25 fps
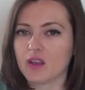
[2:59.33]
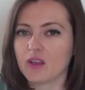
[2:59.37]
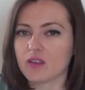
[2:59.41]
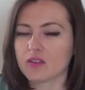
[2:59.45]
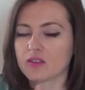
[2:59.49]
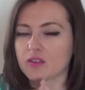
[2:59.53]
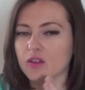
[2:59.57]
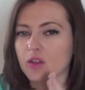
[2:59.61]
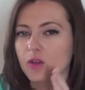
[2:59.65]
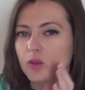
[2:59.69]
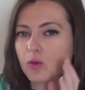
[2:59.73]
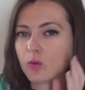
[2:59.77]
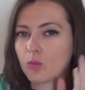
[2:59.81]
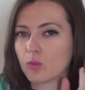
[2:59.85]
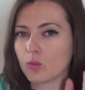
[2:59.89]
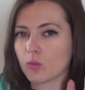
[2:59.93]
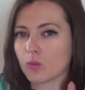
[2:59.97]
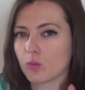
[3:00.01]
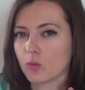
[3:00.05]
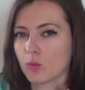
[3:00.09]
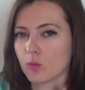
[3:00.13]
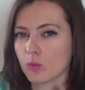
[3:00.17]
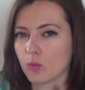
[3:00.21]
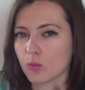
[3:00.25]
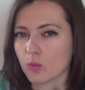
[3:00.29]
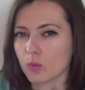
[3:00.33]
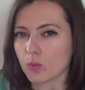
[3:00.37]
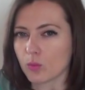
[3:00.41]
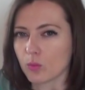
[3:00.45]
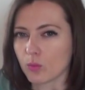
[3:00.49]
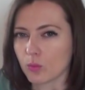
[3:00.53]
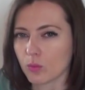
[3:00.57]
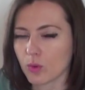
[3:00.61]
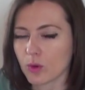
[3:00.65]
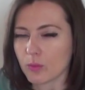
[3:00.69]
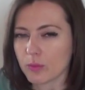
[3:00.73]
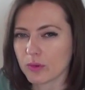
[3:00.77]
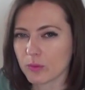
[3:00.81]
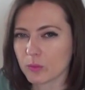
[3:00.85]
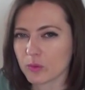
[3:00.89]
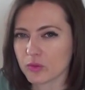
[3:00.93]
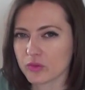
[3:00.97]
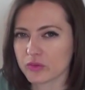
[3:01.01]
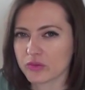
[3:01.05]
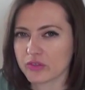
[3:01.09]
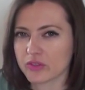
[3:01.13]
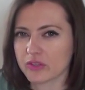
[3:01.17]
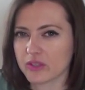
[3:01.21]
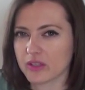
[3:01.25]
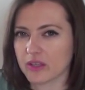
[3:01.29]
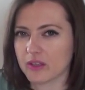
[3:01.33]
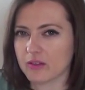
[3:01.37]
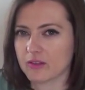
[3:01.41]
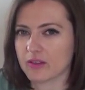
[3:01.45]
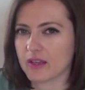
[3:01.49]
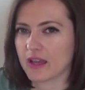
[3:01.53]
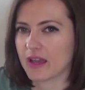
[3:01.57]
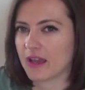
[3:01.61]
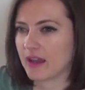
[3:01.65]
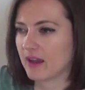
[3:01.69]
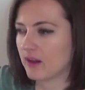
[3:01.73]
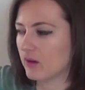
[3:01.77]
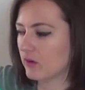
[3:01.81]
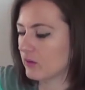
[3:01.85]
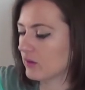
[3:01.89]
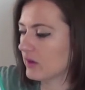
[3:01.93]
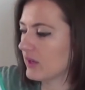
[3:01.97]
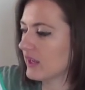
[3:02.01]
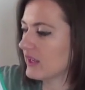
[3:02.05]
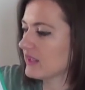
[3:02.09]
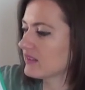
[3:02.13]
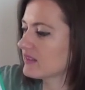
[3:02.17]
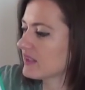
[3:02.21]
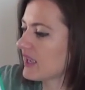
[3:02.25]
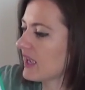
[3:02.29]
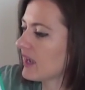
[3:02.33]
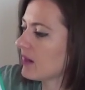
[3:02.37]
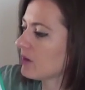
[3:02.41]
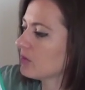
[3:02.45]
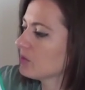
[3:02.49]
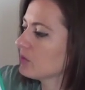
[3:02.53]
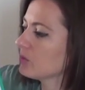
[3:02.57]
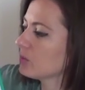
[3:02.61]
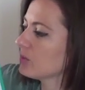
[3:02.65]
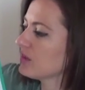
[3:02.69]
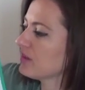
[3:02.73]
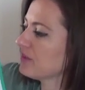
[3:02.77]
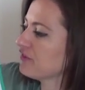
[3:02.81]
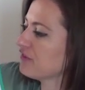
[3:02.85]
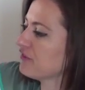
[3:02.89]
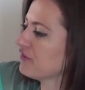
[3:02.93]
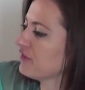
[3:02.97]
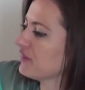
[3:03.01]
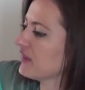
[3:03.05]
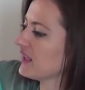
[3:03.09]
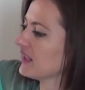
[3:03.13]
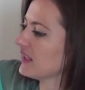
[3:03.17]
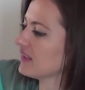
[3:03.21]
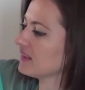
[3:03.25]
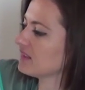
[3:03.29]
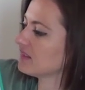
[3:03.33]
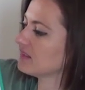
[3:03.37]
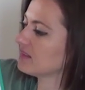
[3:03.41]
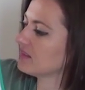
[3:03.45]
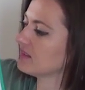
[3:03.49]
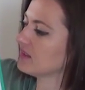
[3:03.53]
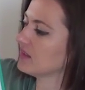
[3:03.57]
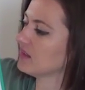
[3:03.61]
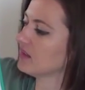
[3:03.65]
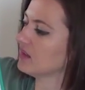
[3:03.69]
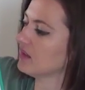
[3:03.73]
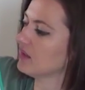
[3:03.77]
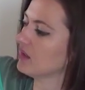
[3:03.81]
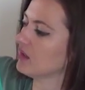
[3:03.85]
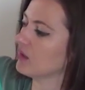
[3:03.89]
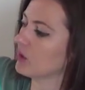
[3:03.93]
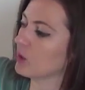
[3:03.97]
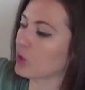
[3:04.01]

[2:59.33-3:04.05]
So what we want to know now is how do we fit a